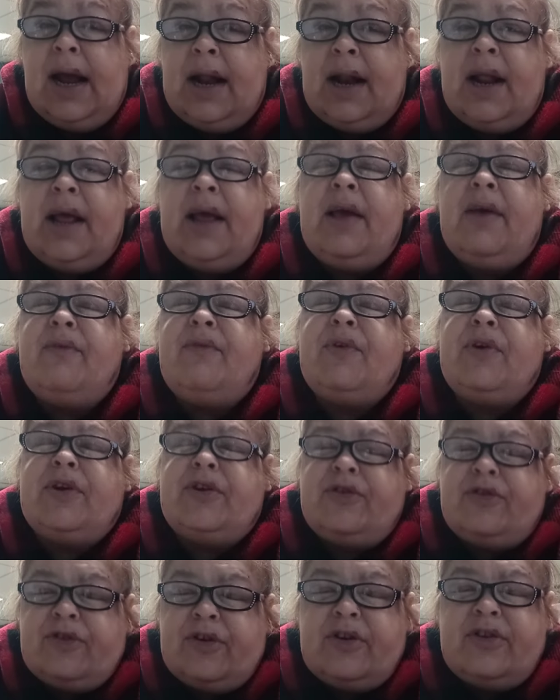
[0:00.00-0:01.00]
And I get
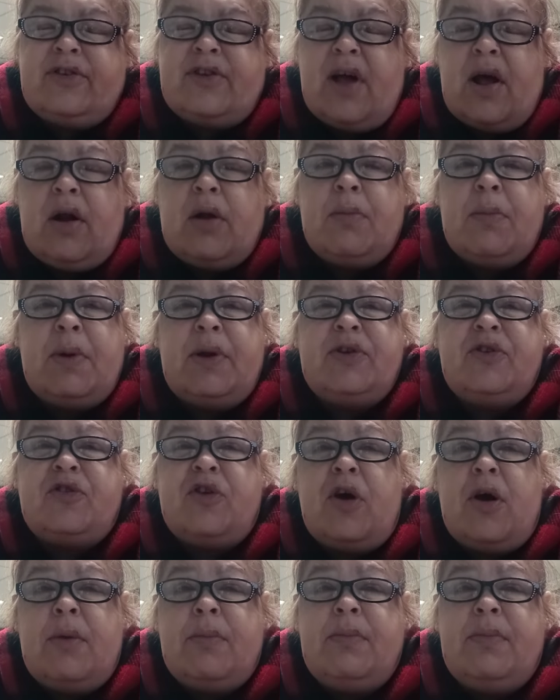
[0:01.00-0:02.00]
very stressed out at my
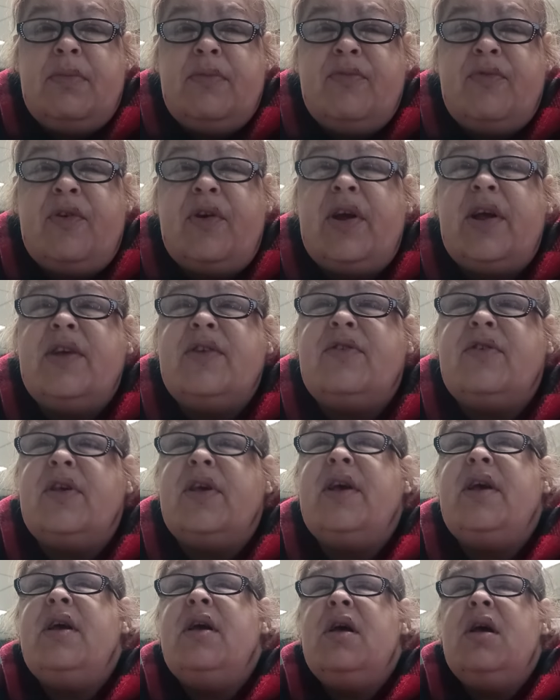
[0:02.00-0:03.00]
job very
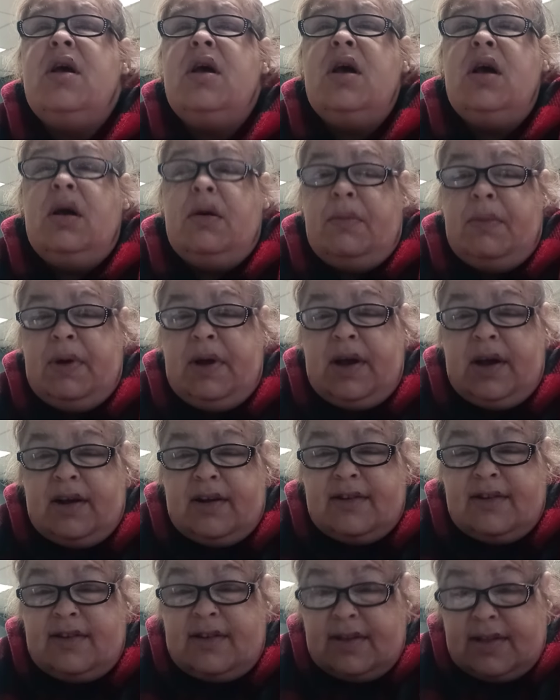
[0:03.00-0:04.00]
easily
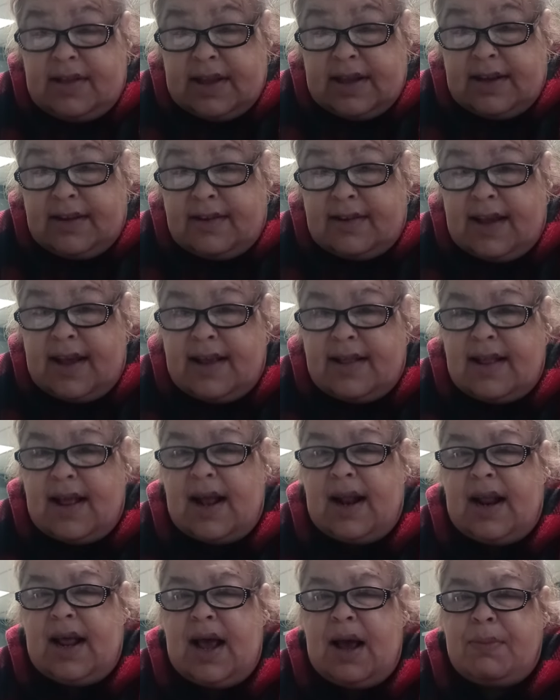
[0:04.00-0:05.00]
because things like
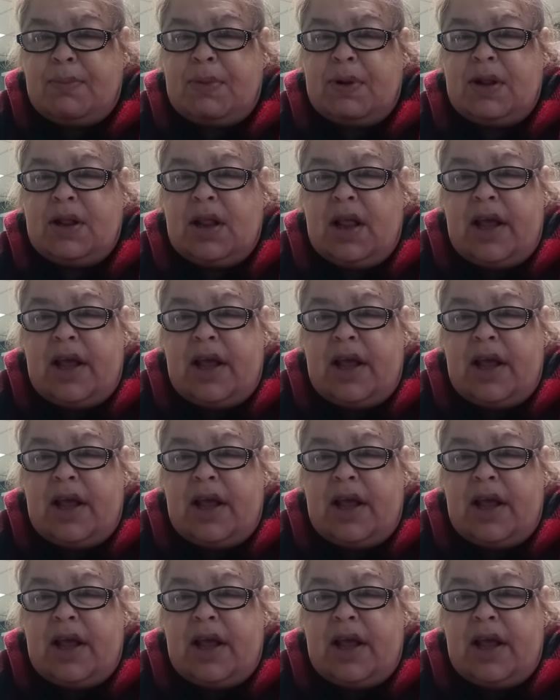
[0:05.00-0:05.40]
that happen.